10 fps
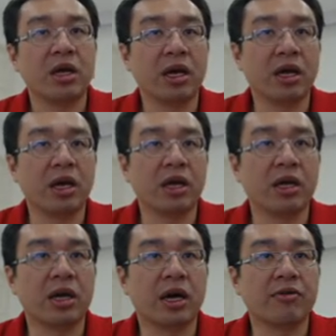and
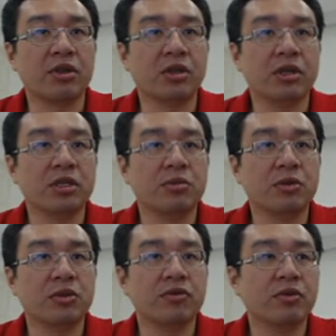after this
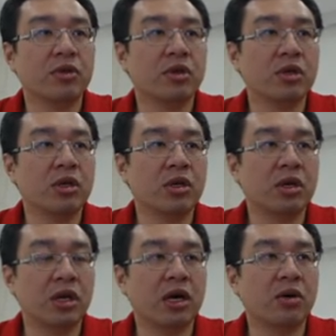move,
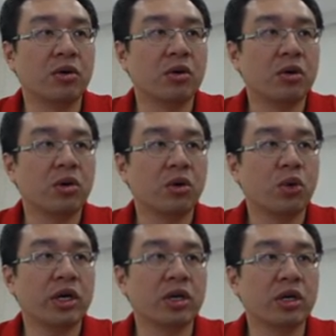now
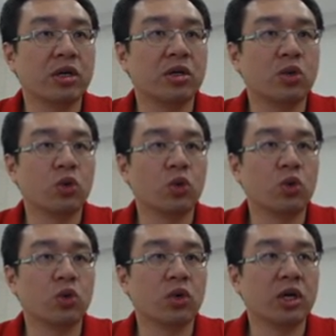queen
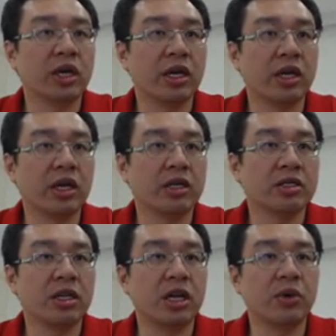to
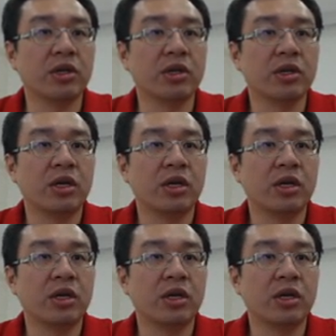A7,